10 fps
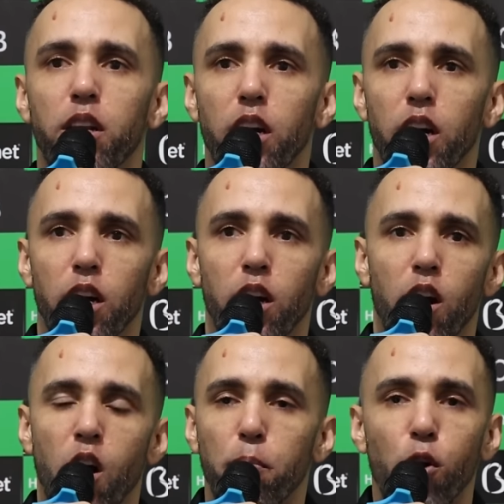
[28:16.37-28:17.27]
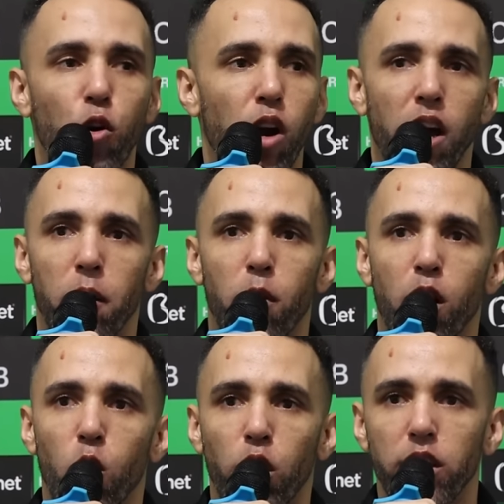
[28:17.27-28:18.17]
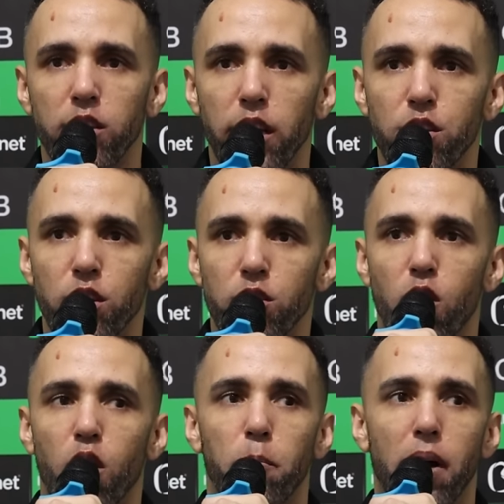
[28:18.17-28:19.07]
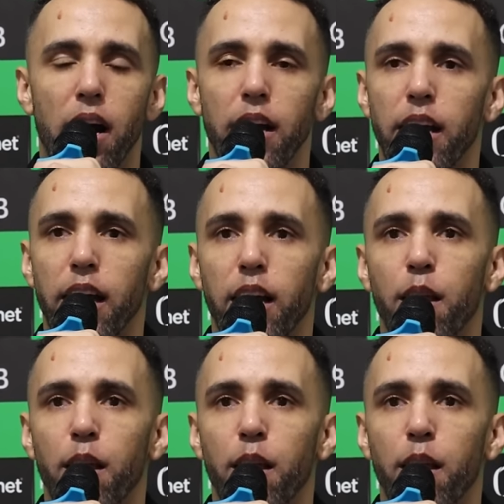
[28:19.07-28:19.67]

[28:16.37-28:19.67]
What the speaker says: Our program, our organization is all behind it.